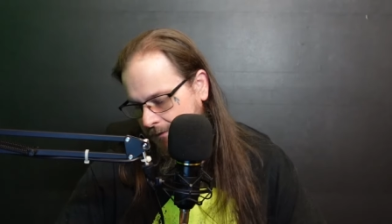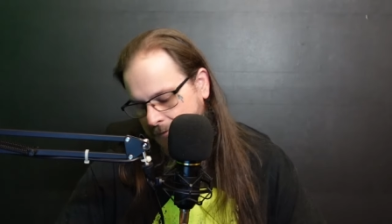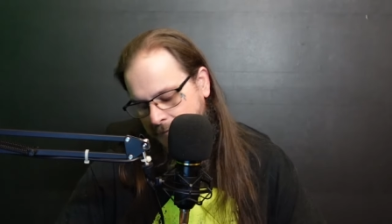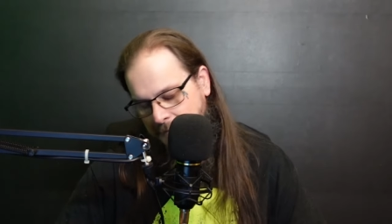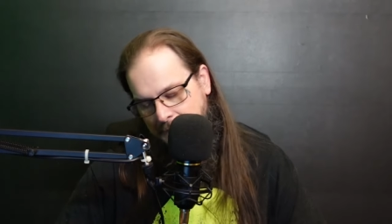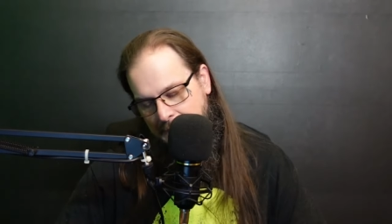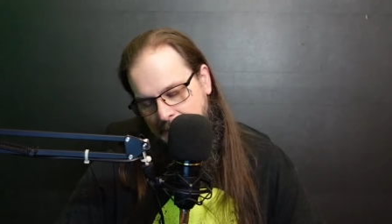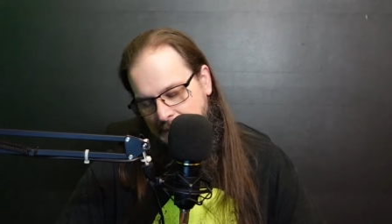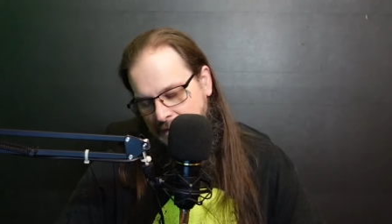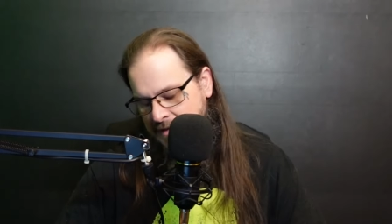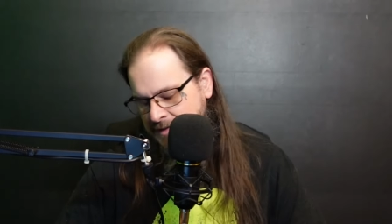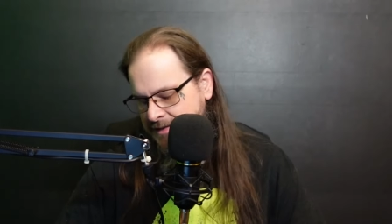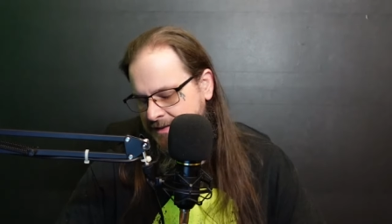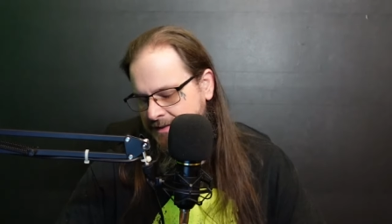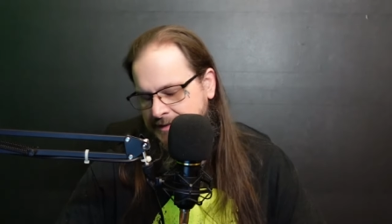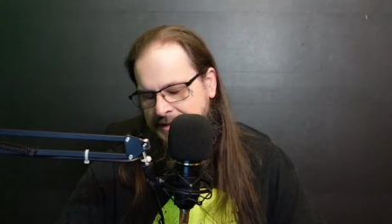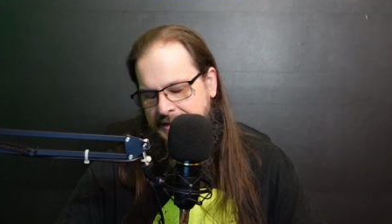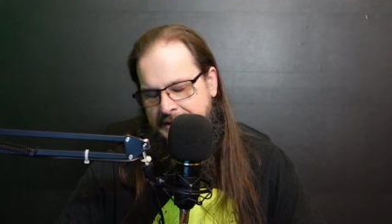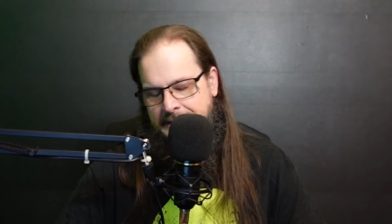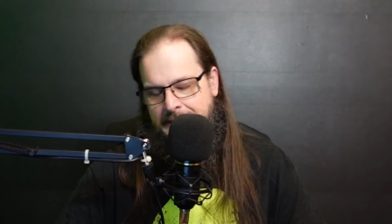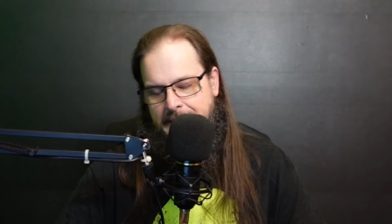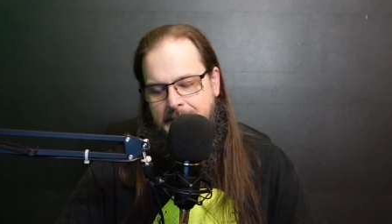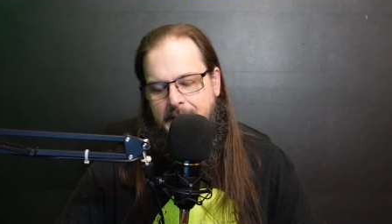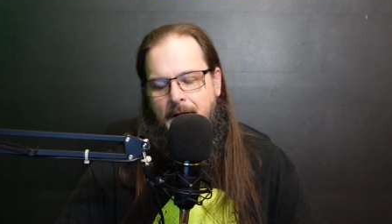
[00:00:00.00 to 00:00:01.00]
This is
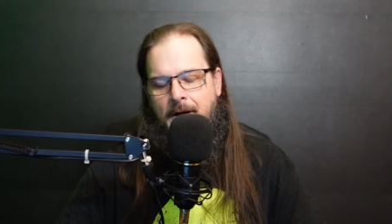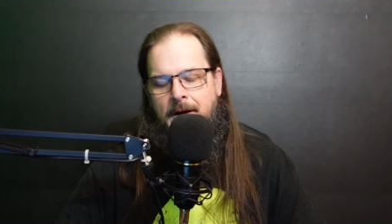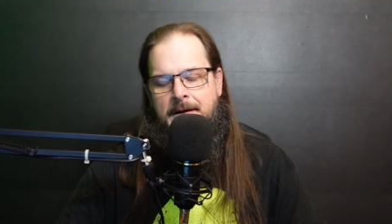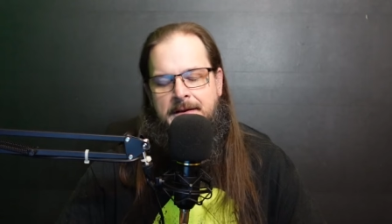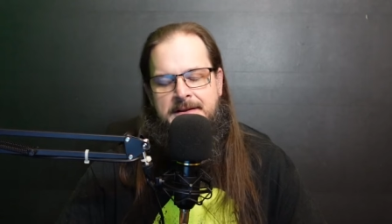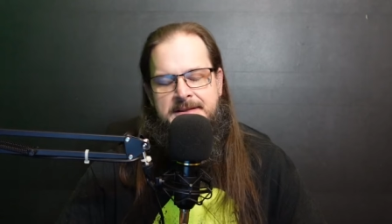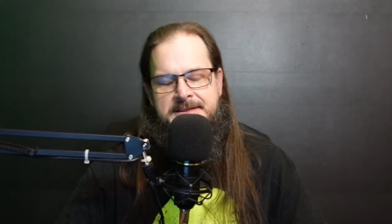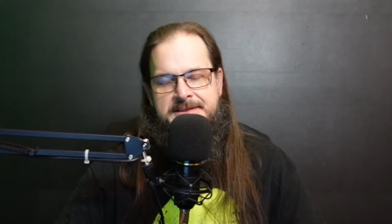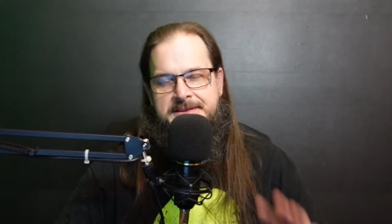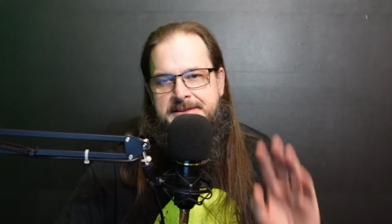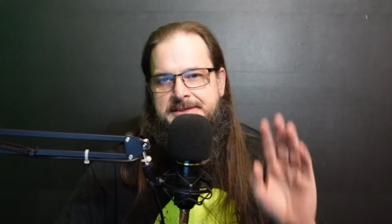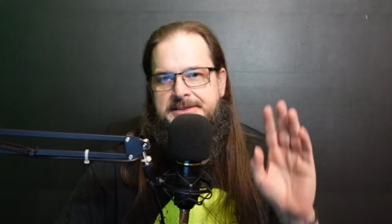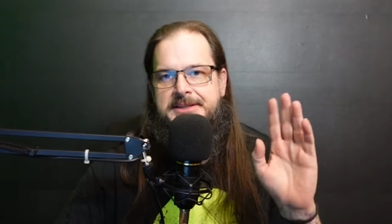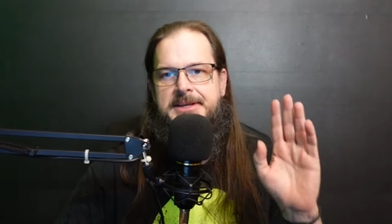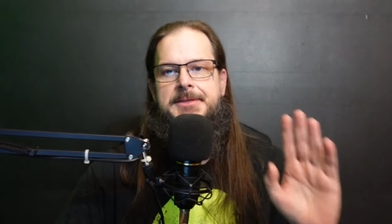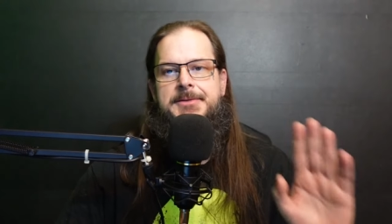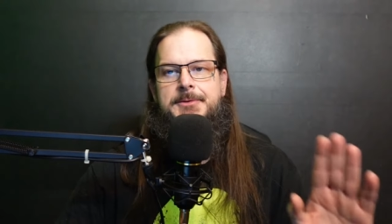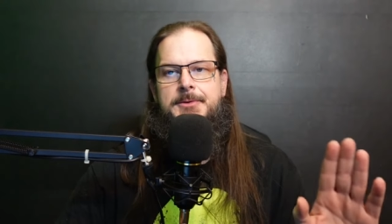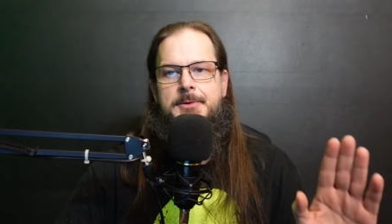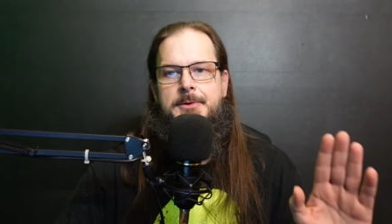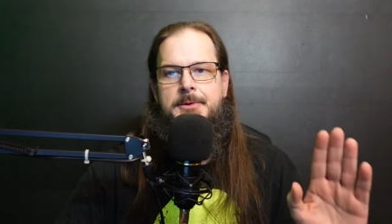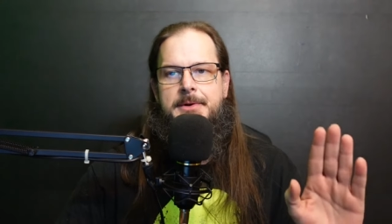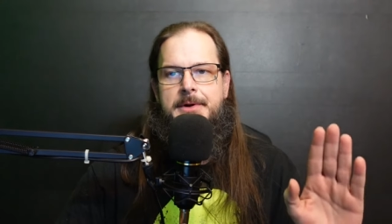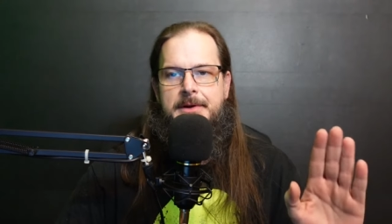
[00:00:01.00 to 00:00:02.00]
just, all right, let's just get
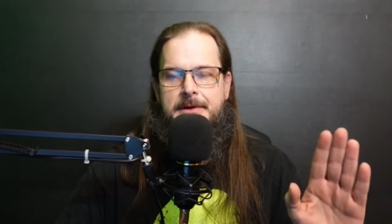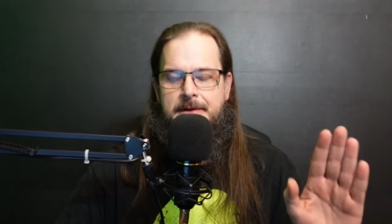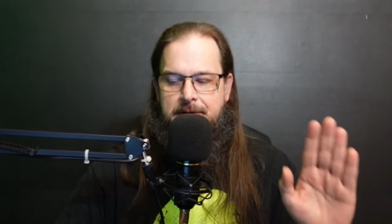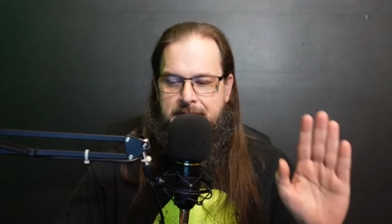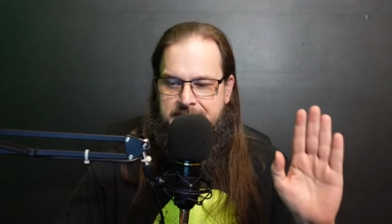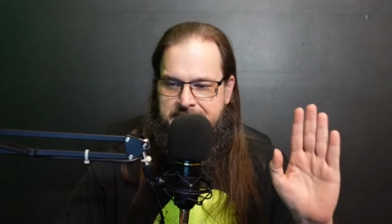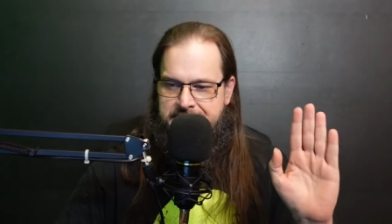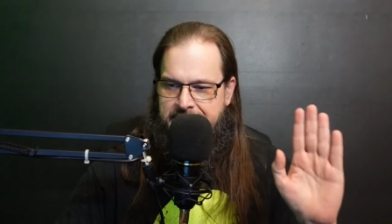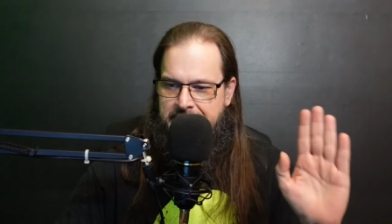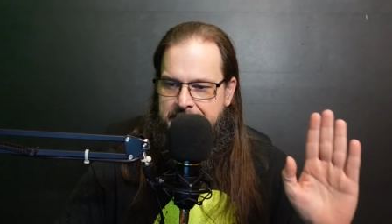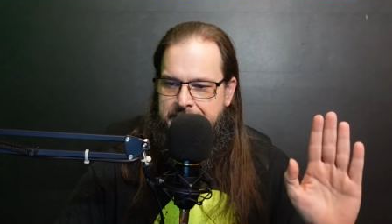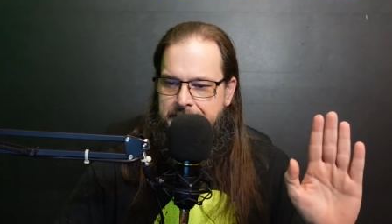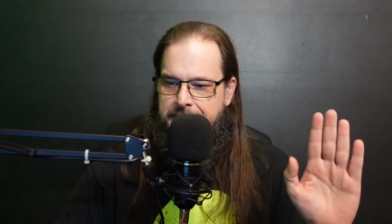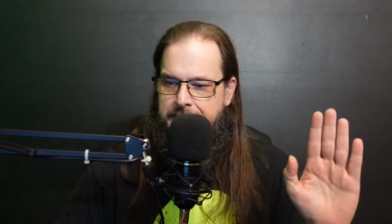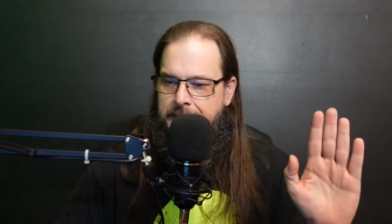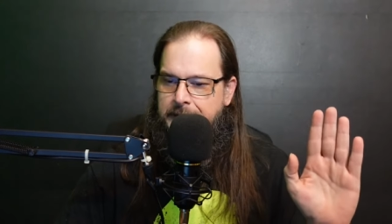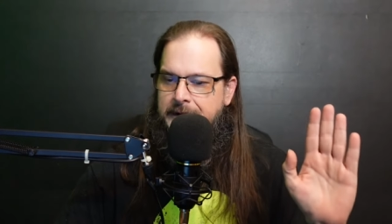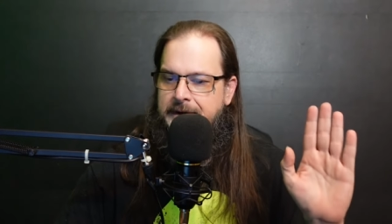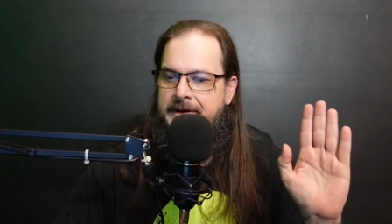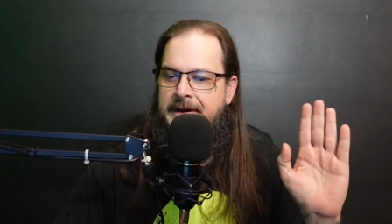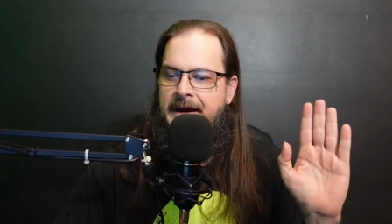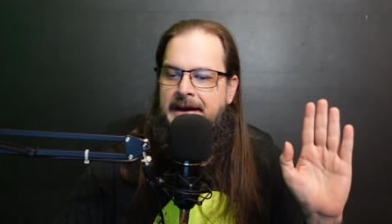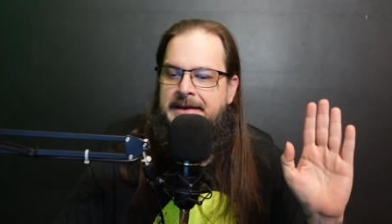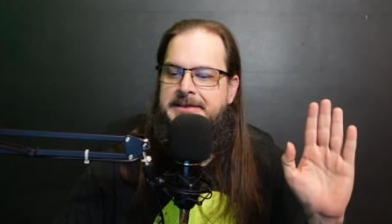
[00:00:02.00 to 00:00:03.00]
through it. Let's get through it.
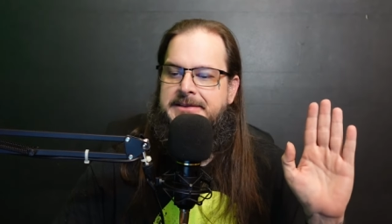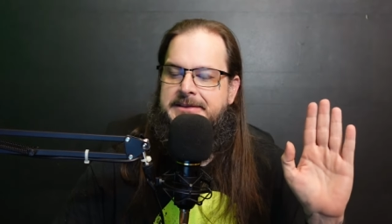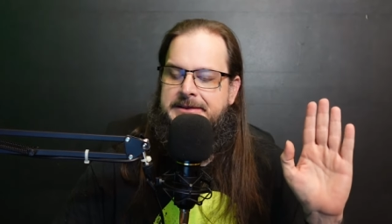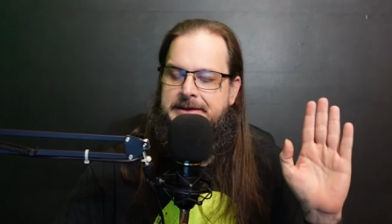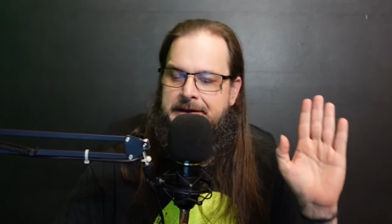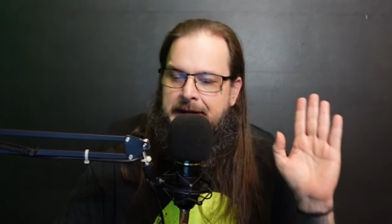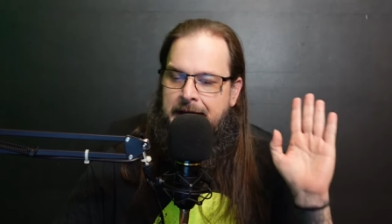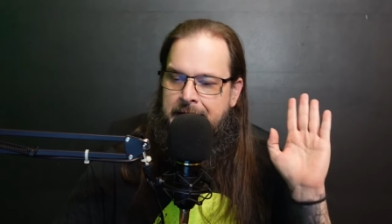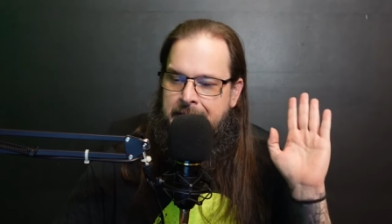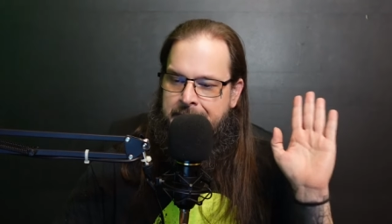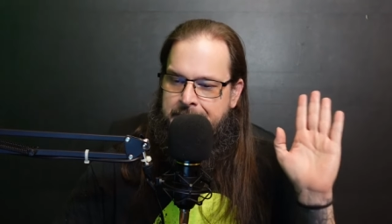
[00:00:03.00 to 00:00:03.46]
Next clip.